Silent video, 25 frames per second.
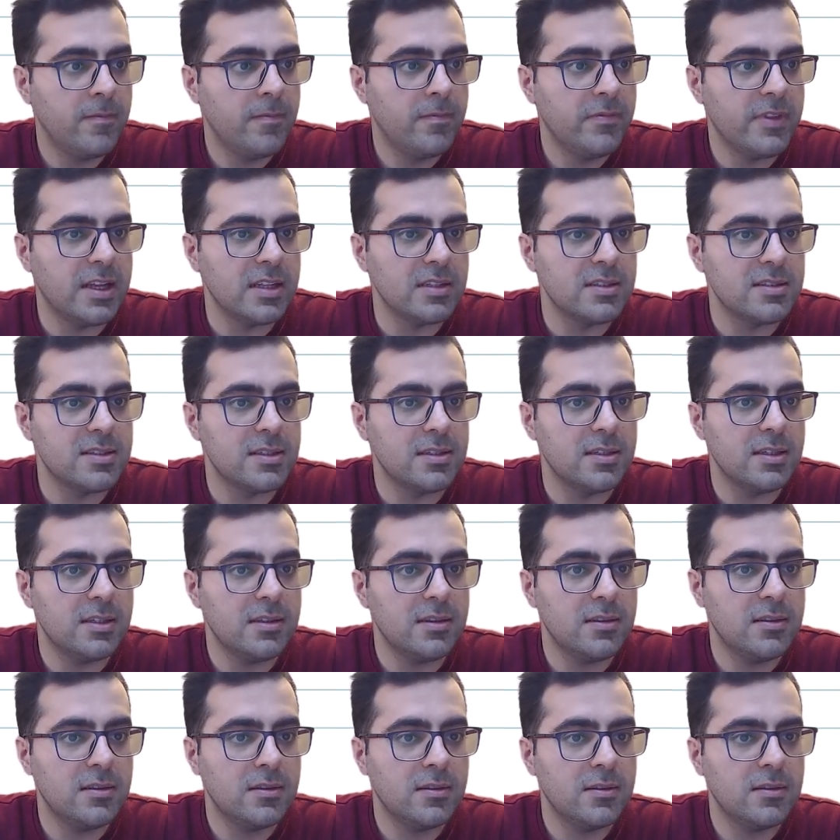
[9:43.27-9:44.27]
That's
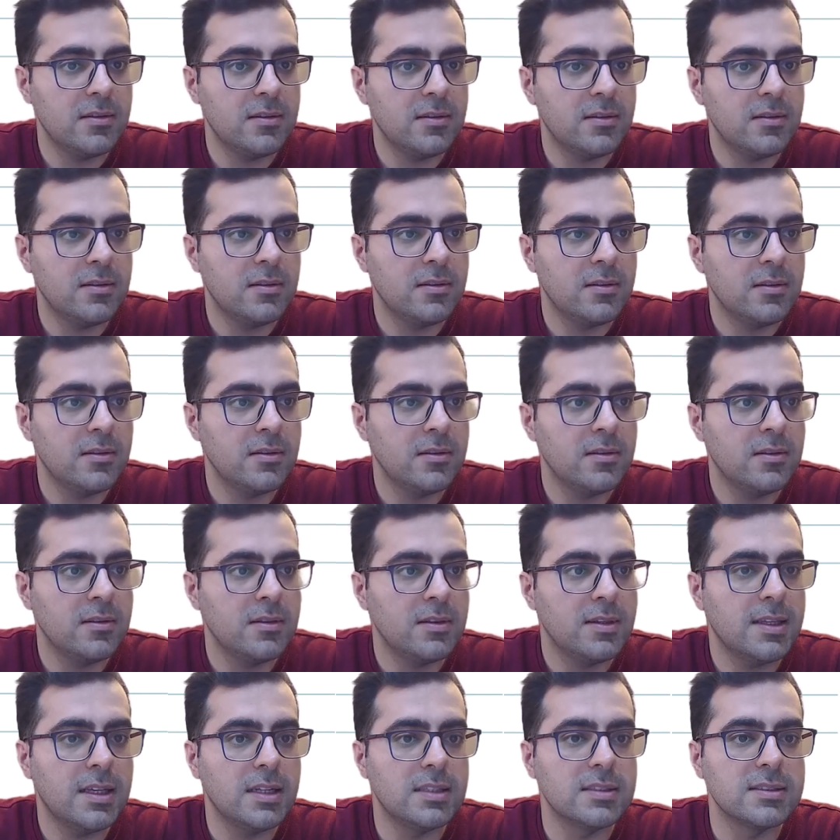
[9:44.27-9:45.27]
it.
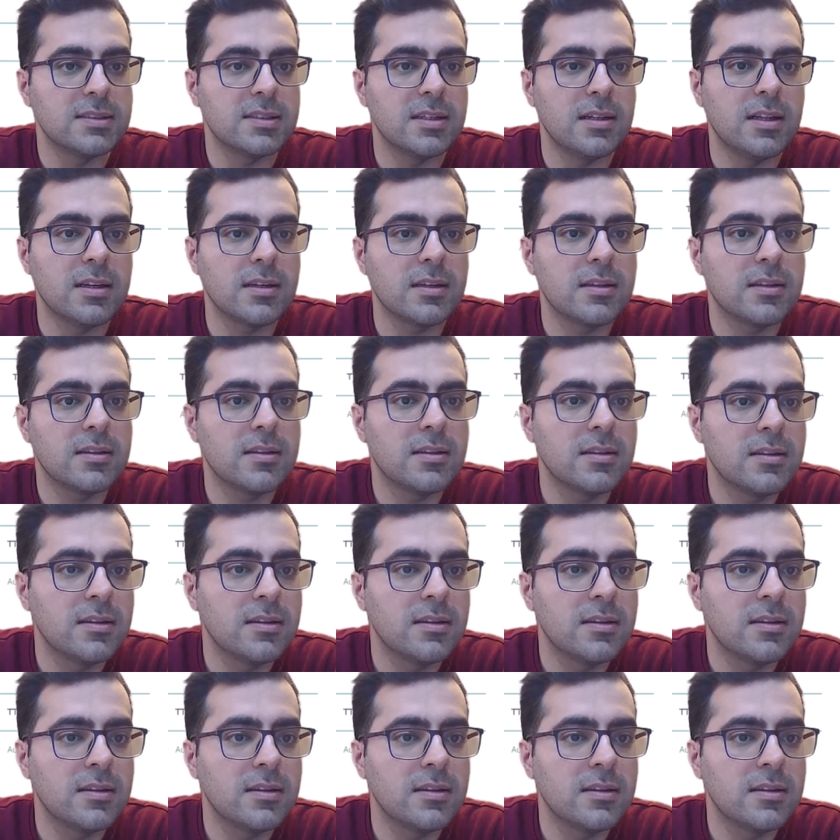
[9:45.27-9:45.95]
And select